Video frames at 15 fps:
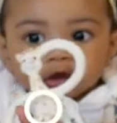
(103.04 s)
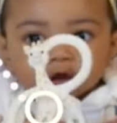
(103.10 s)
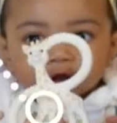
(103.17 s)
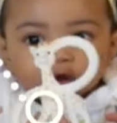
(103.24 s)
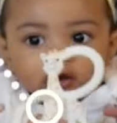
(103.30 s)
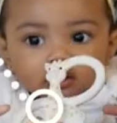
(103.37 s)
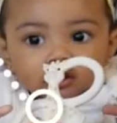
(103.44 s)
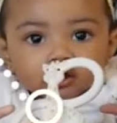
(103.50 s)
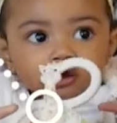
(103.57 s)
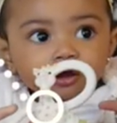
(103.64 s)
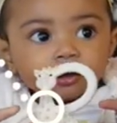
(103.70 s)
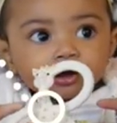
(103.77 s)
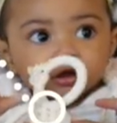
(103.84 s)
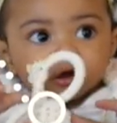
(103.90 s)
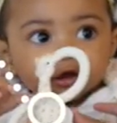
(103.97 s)
Here you
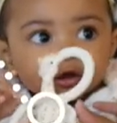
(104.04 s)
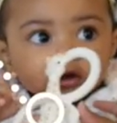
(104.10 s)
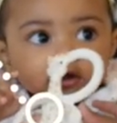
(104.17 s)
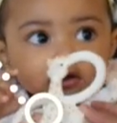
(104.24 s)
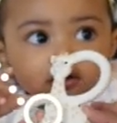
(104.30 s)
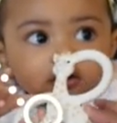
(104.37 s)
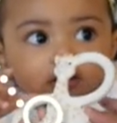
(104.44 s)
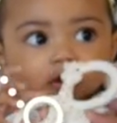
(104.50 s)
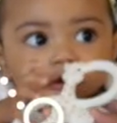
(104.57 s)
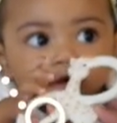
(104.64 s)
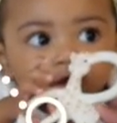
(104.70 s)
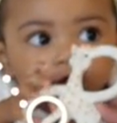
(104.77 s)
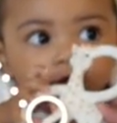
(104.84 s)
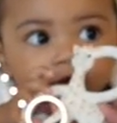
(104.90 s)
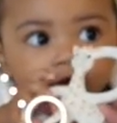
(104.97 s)
go. Go ahead,
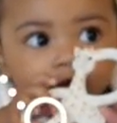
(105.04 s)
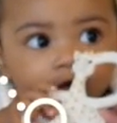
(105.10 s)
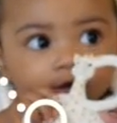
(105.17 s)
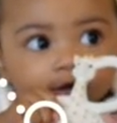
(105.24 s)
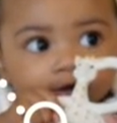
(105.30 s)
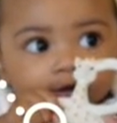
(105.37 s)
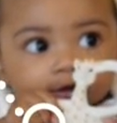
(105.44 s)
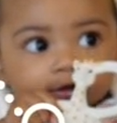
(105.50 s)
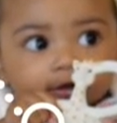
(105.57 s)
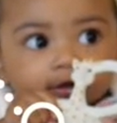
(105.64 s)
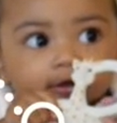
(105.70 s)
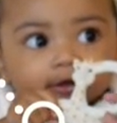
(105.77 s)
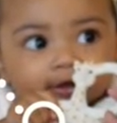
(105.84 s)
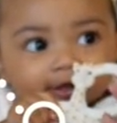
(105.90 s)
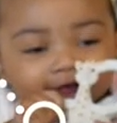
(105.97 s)
grab. There you